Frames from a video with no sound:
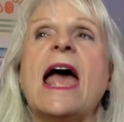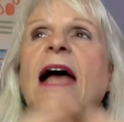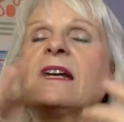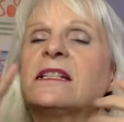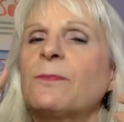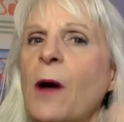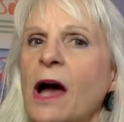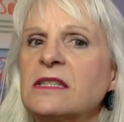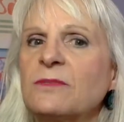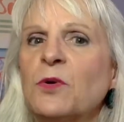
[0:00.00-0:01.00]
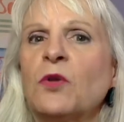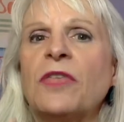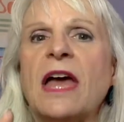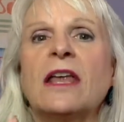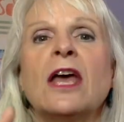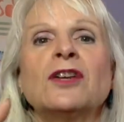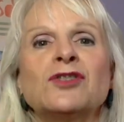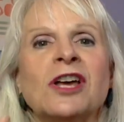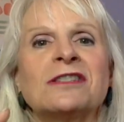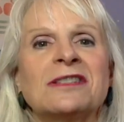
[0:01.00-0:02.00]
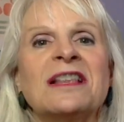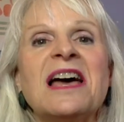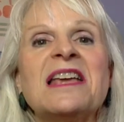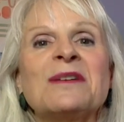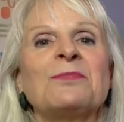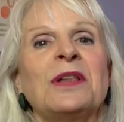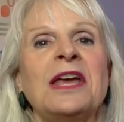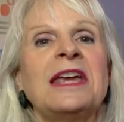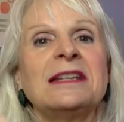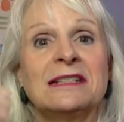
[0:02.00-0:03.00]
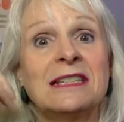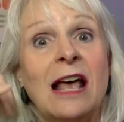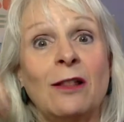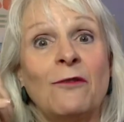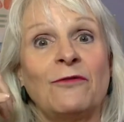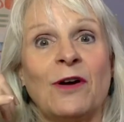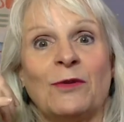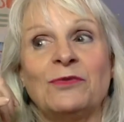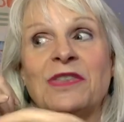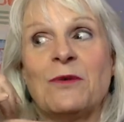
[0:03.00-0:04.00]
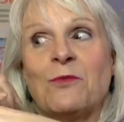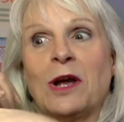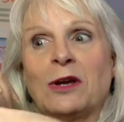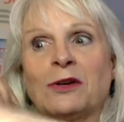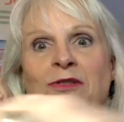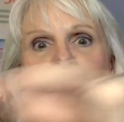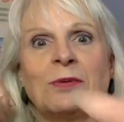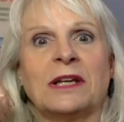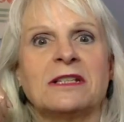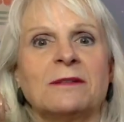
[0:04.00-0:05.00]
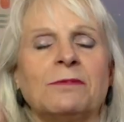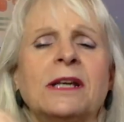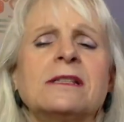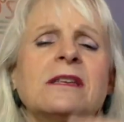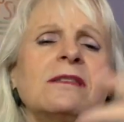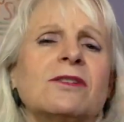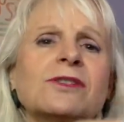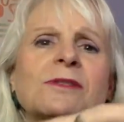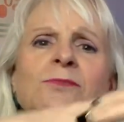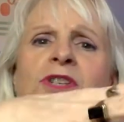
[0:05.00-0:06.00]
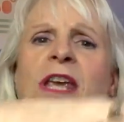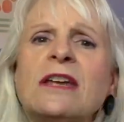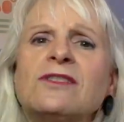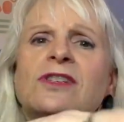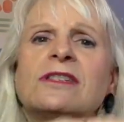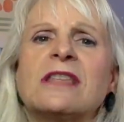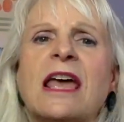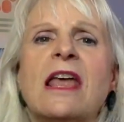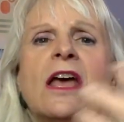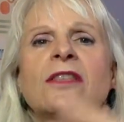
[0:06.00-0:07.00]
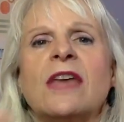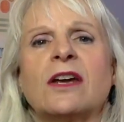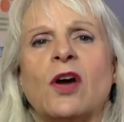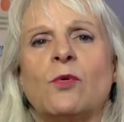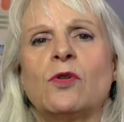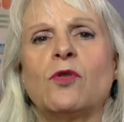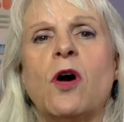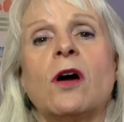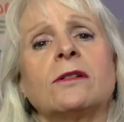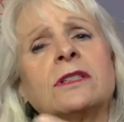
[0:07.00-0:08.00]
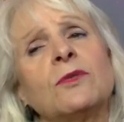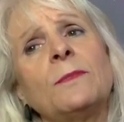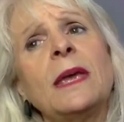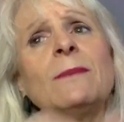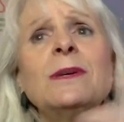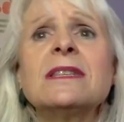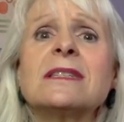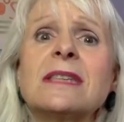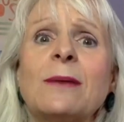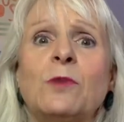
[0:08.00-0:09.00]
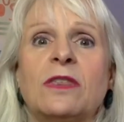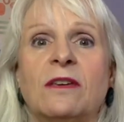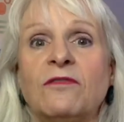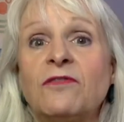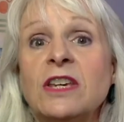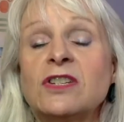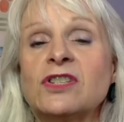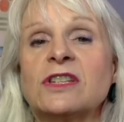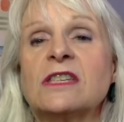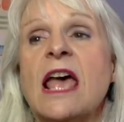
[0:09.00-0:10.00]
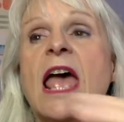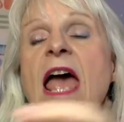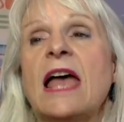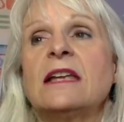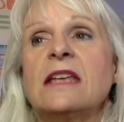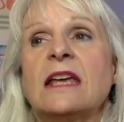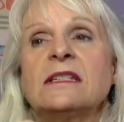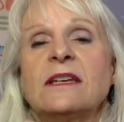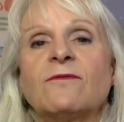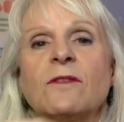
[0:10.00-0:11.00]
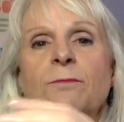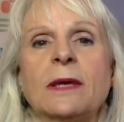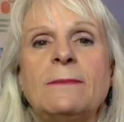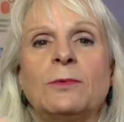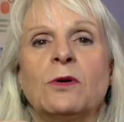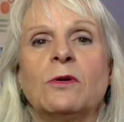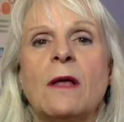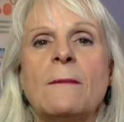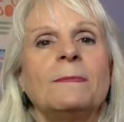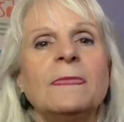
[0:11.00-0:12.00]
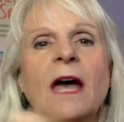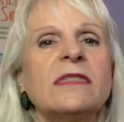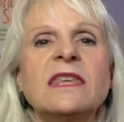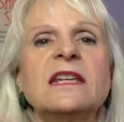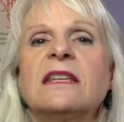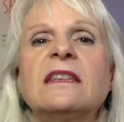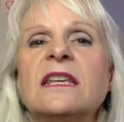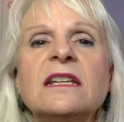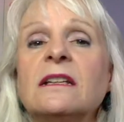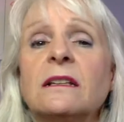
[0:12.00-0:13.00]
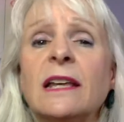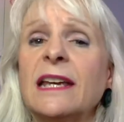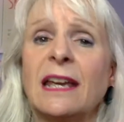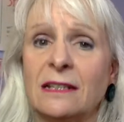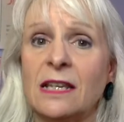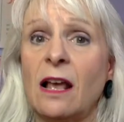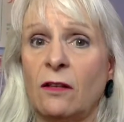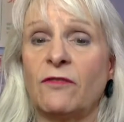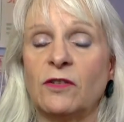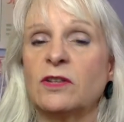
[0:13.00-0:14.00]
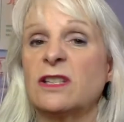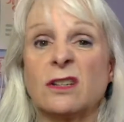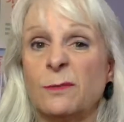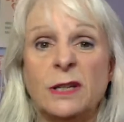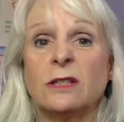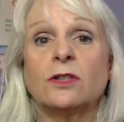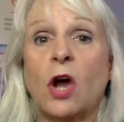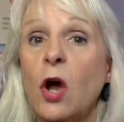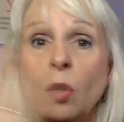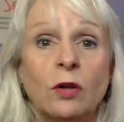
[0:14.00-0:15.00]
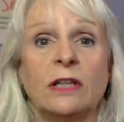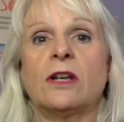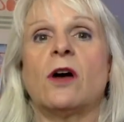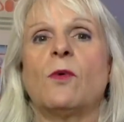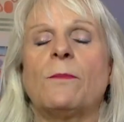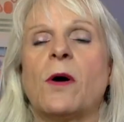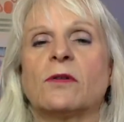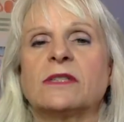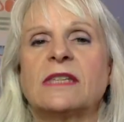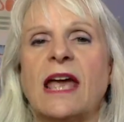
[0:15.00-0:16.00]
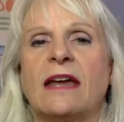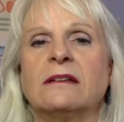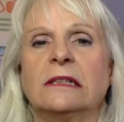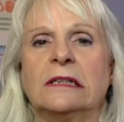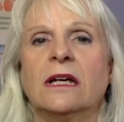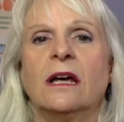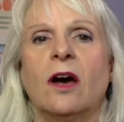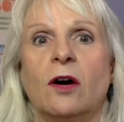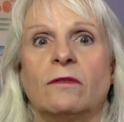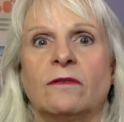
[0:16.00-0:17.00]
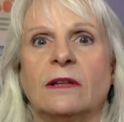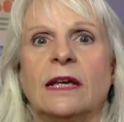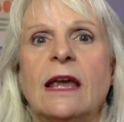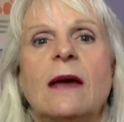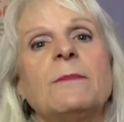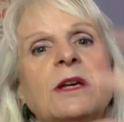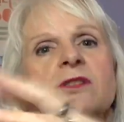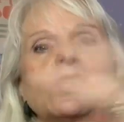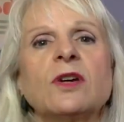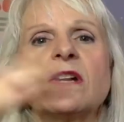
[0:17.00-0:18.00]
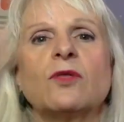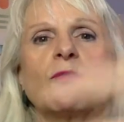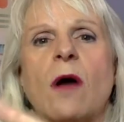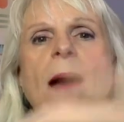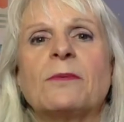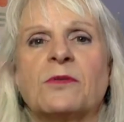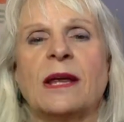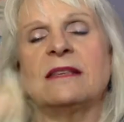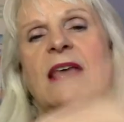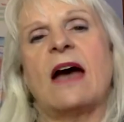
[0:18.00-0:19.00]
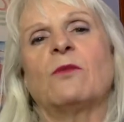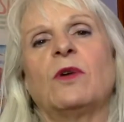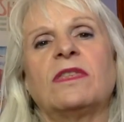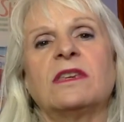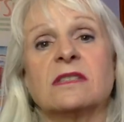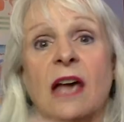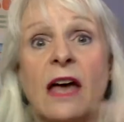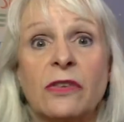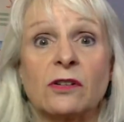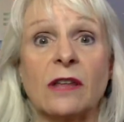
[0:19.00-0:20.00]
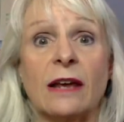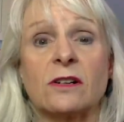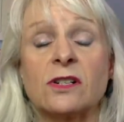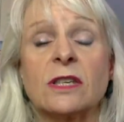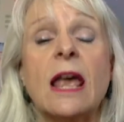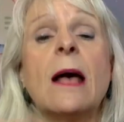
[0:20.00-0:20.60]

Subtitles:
And it's possible that just like playing telephone, that what goes from place to place, that there are some changes that go along. So maybe the same with Ephesians and different people, not that in telephone, that's going to be totally not what Paul said, hopefully, because you can corroborate that with his other letters.